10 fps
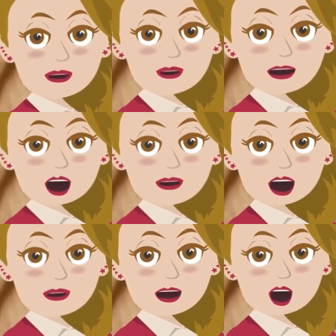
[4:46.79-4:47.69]

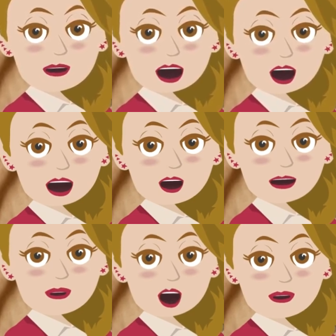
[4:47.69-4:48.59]
rockets of desire
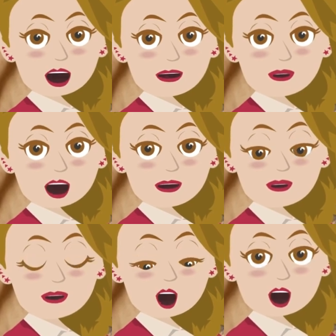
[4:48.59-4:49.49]
is our favorite
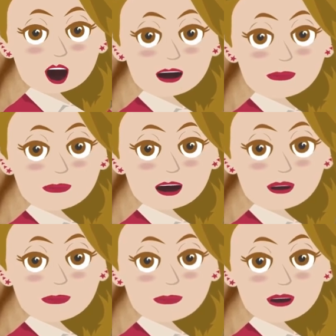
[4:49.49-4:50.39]
terminology.
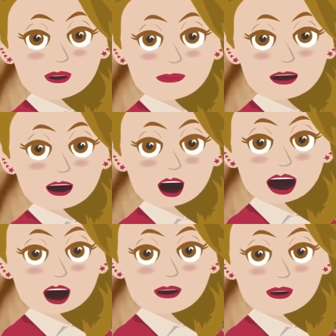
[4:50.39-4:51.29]
You
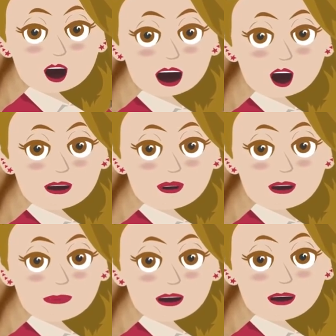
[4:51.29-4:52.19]
might call it
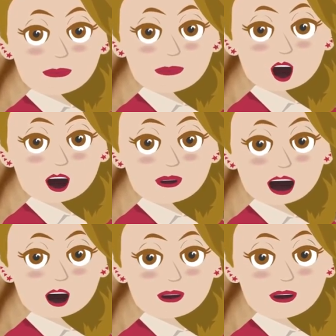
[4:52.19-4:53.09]

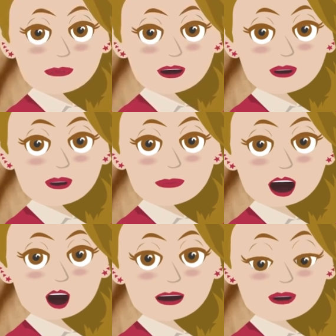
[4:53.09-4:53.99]
requests or
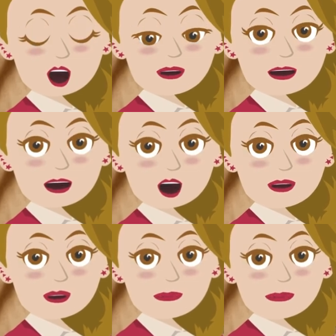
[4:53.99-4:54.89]
intentions
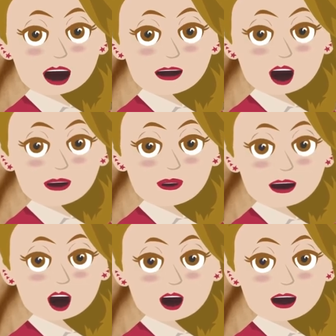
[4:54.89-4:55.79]
or hopes
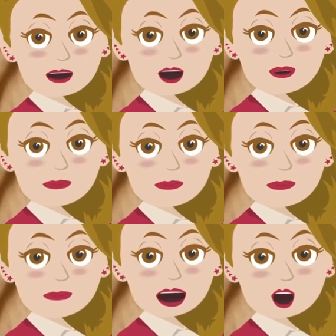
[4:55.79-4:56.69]
and dreams.
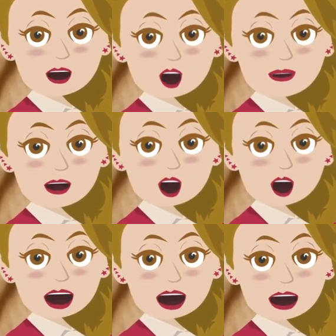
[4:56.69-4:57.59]
In other words, when
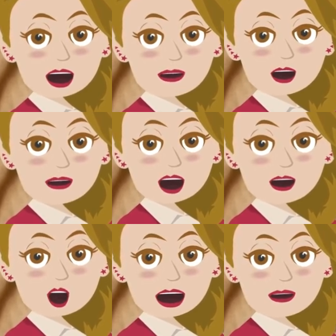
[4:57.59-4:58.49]
you know what you don't
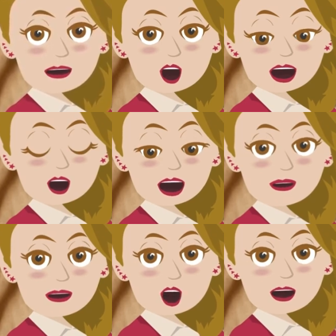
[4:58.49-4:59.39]
want, you know what
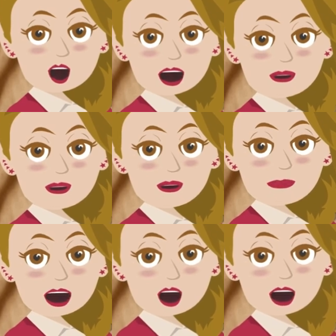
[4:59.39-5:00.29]
you do want.
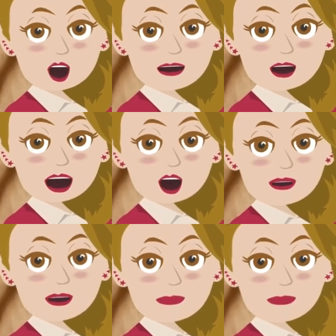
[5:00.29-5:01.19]
And even if you're not
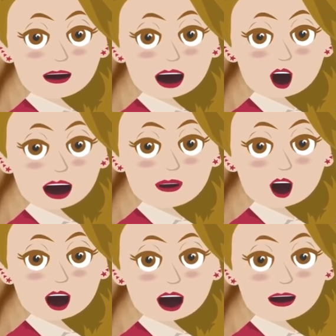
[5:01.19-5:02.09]
speaking it out
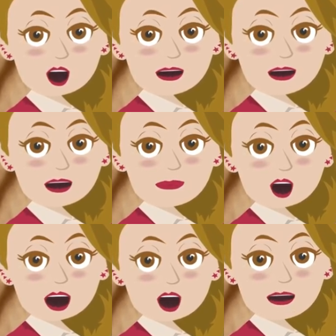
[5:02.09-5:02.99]
loud, even if you're
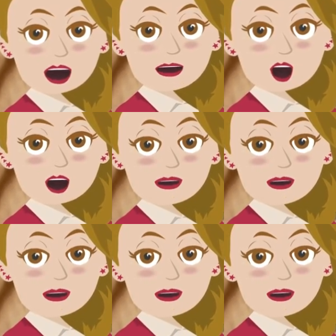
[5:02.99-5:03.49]
not making